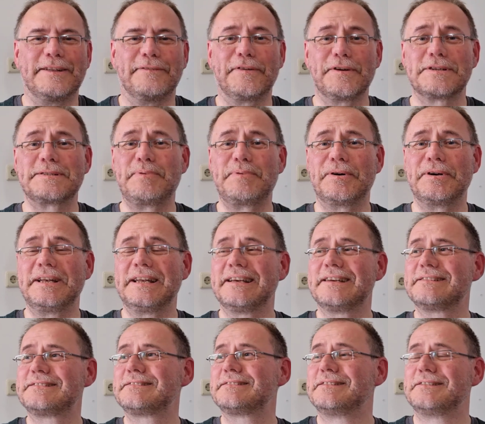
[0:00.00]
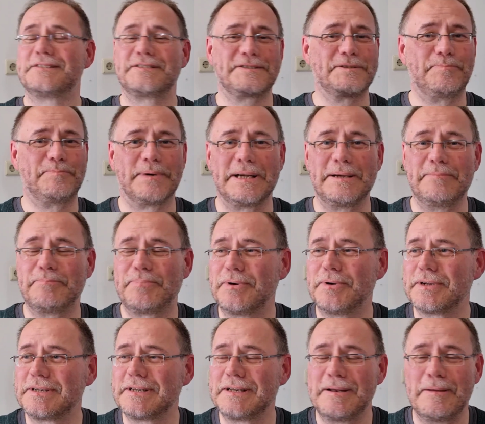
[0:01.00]
The first point is super
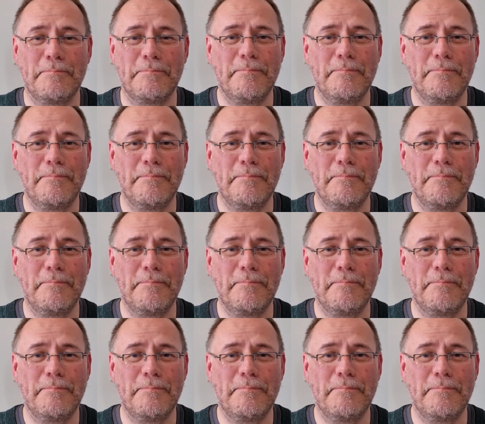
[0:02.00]
important.